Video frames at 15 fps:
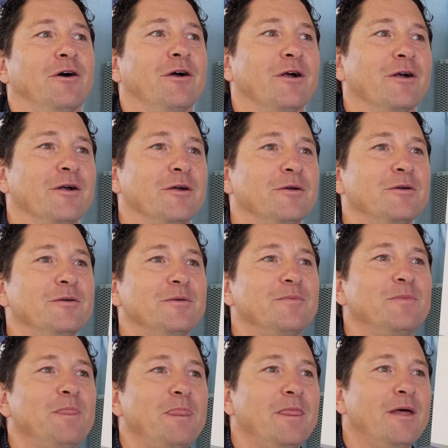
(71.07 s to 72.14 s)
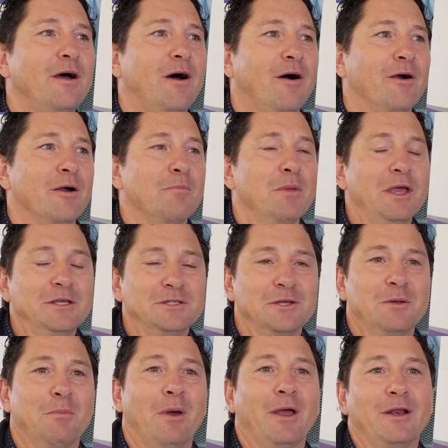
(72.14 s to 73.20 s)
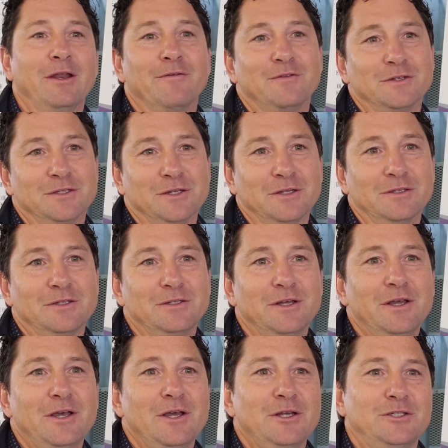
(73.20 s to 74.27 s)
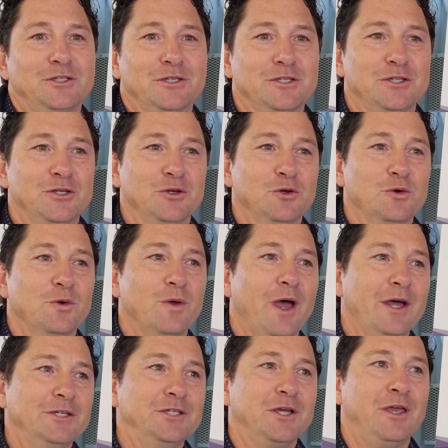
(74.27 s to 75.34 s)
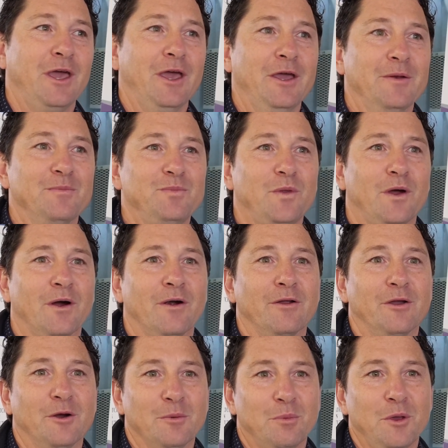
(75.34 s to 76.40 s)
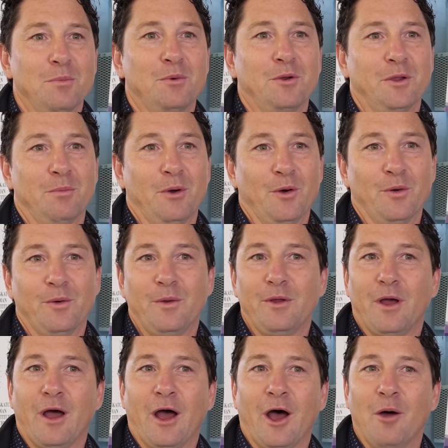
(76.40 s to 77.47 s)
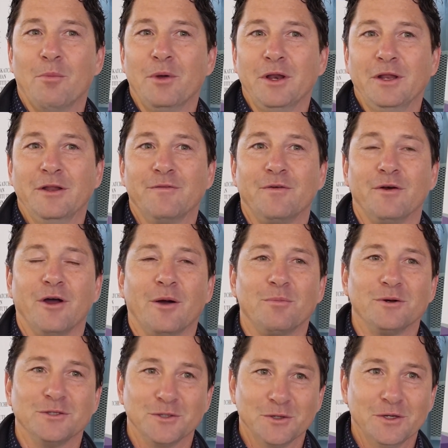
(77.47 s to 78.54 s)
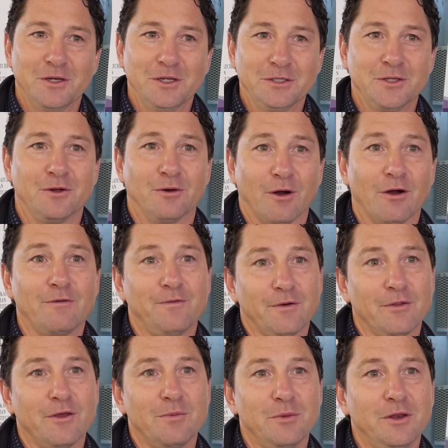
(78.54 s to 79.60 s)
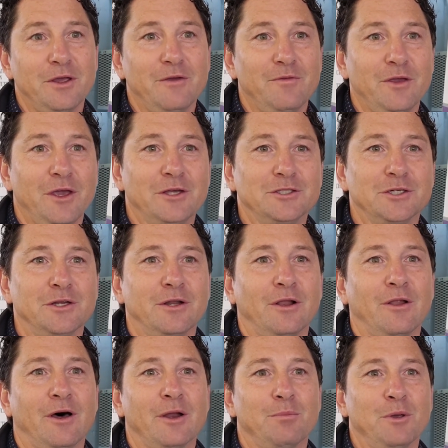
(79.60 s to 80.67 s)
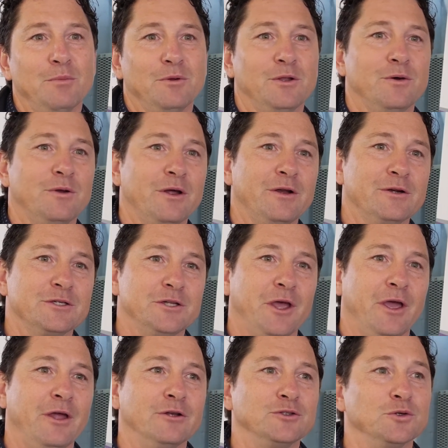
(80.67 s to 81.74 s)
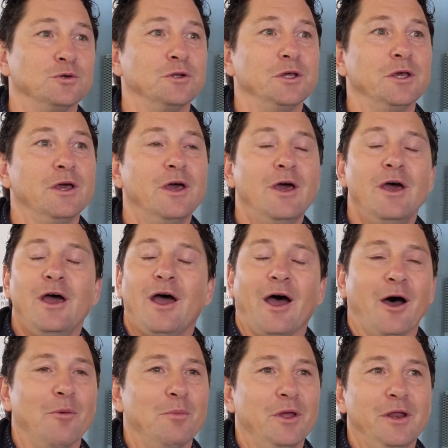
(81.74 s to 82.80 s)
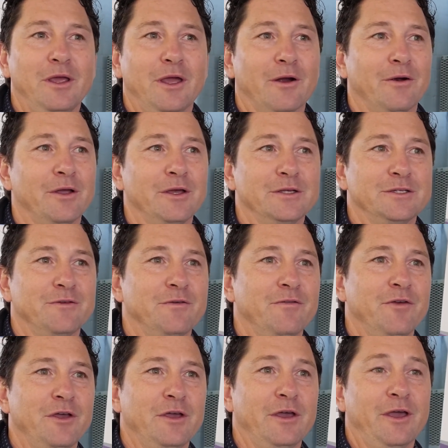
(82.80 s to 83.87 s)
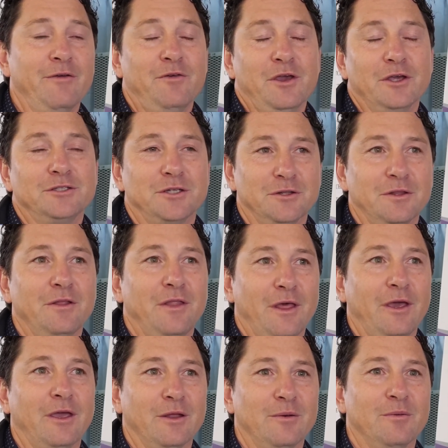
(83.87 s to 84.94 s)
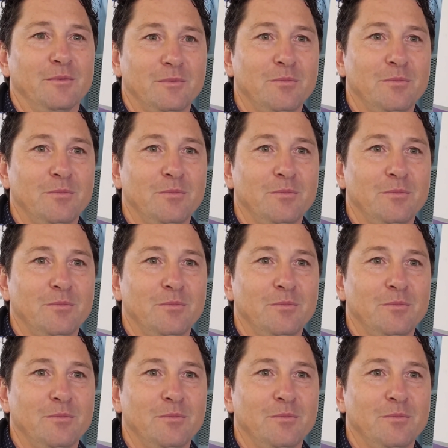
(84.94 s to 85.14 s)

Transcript: are are amazing, magnificent. Just to educate our young people about how many different opportunities there are for them in aviation, and a lot of people don't understand truly how many areas of avi aviation that they can